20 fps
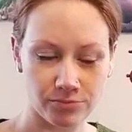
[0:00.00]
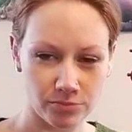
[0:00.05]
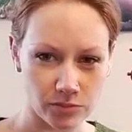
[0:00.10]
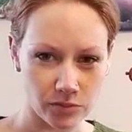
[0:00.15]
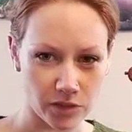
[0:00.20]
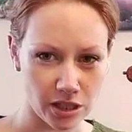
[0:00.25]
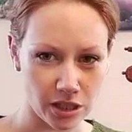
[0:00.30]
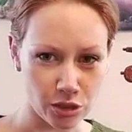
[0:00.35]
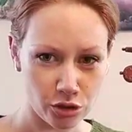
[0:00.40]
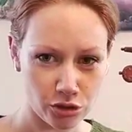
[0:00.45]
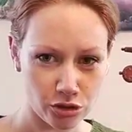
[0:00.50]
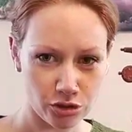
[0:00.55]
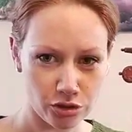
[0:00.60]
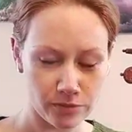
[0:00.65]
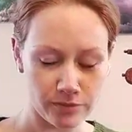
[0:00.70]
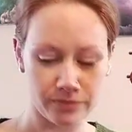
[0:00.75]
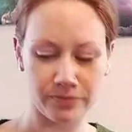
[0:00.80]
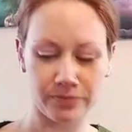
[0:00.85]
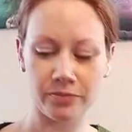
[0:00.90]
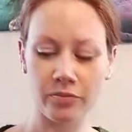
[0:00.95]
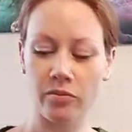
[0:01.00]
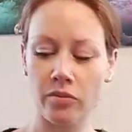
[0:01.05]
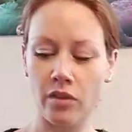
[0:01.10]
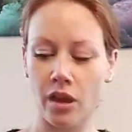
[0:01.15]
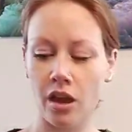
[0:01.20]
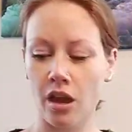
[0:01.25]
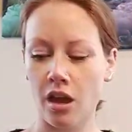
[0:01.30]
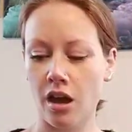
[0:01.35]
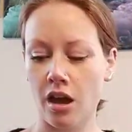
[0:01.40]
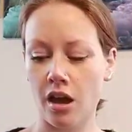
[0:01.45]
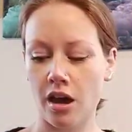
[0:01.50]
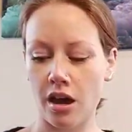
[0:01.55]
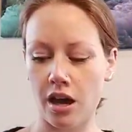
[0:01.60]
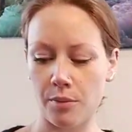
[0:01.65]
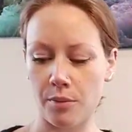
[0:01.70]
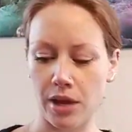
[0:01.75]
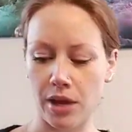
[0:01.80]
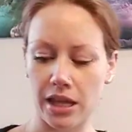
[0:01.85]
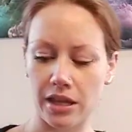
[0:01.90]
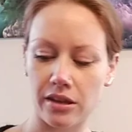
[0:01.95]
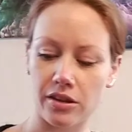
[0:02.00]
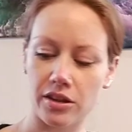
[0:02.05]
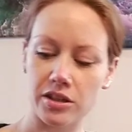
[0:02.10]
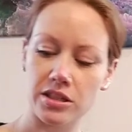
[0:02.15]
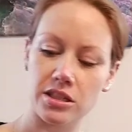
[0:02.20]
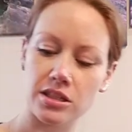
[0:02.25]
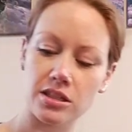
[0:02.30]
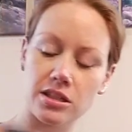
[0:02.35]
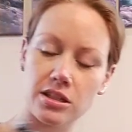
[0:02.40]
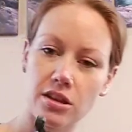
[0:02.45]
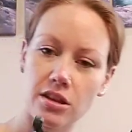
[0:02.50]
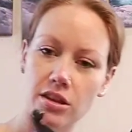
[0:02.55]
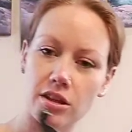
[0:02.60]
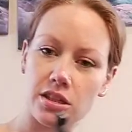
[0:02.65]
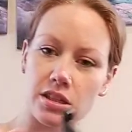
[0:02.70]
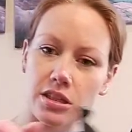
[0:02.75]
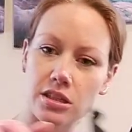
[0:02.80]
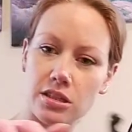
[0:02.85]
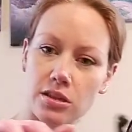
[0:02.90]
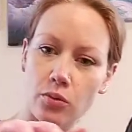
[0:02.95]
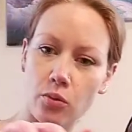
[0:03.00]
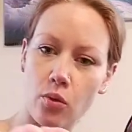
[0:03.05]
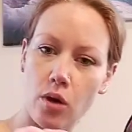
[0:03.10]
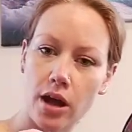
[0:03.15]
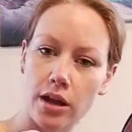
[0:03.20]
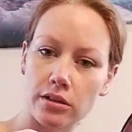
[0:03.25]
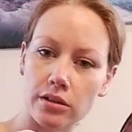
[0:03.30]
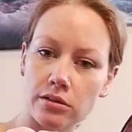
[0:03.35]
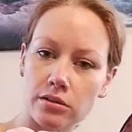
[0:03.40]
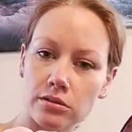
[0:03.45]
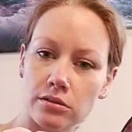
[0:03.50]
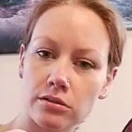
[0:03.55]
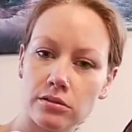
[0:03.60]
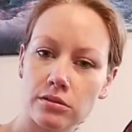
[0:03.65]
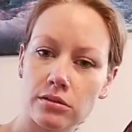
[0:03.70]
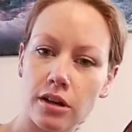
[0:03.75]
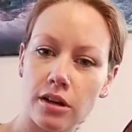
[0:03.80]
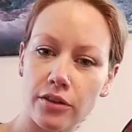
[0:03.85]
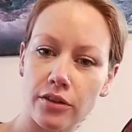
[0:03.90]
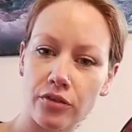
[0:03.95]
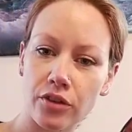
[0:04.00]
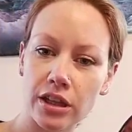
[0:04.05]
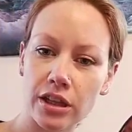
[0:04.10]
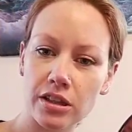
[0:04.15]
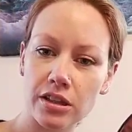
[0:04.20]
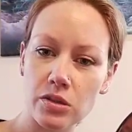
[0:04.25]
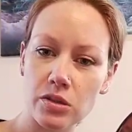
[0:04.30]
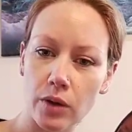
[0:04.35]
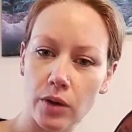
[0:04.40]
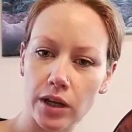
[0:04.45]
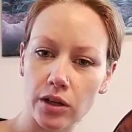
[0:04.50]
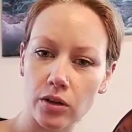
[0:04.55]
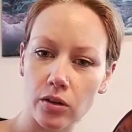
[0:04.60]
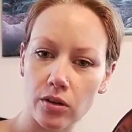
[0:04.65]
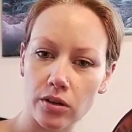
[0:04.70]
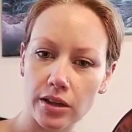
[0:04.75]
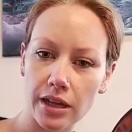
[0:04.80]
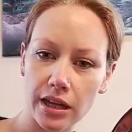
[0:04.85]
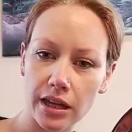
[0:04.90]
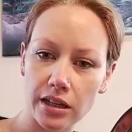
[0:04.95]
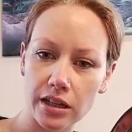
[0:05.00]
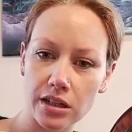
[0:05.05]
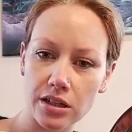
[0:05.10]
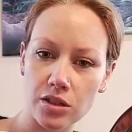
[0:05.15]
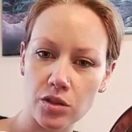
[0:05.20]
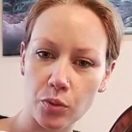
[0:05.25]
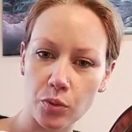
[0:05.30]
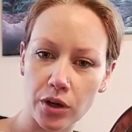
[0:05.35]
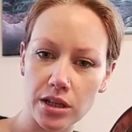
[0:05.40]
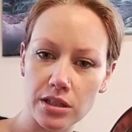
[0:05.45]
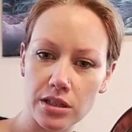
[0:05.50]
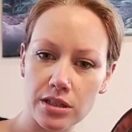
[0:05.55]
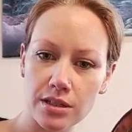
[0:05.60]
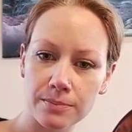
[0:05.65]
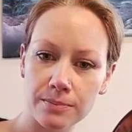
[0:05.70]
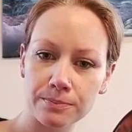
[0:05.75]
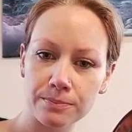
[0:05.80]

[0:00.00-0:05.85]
ish. And this is the one. I found this one on AliExpress.